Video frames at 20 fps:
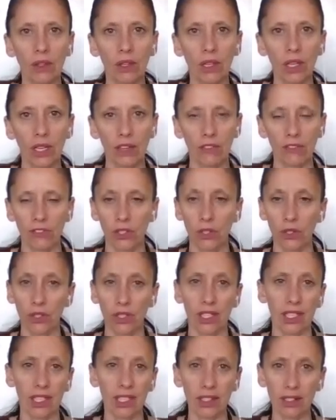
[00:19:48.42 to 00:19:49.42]
If you're
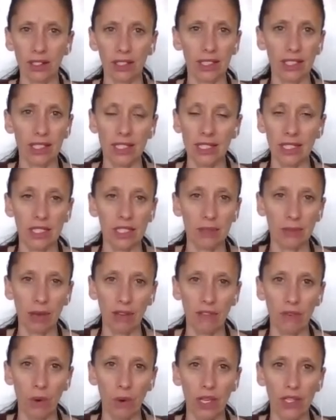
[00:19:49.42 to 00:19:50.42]
here listening to my
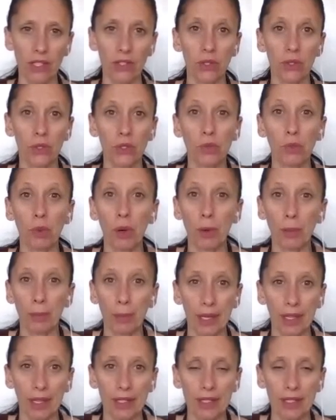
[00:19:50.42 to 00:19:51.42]
voice, there's
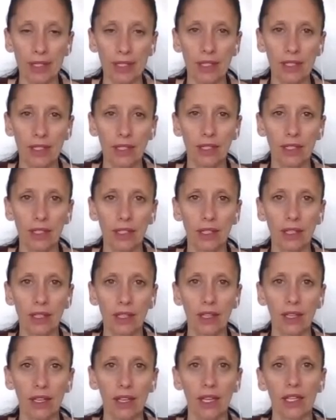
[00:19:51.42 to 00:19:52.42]
purpose.
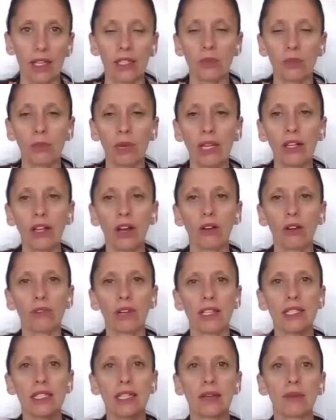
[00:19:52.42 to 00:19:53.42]
And you may not
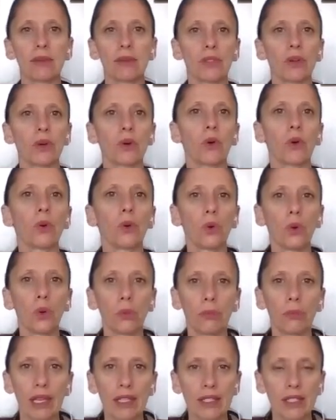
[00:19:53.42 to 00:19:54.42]
resonate with the whole
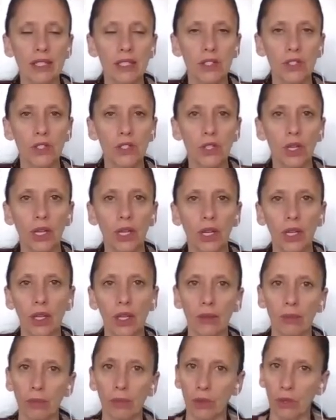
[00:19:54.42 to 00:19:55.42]
message,
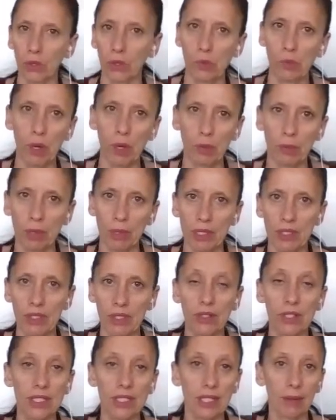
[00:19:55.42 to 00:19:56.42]
but there's purpose.
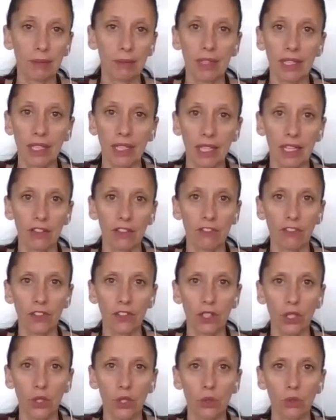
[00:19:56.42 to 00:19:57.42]
There's something in it for
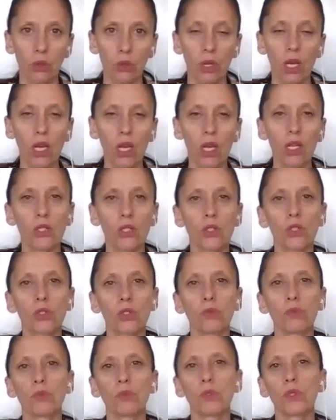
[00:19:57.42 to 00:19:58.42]
you
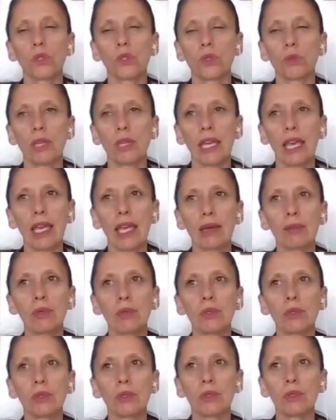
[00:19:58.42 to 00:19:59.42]
So to be
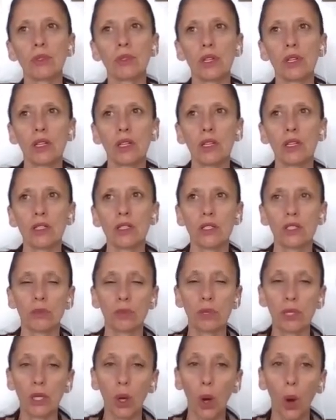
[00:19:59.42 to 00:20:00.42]
able to
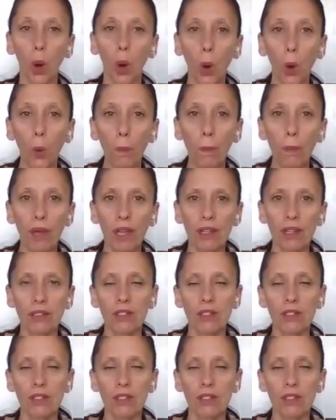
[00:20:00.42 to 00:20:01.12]
be open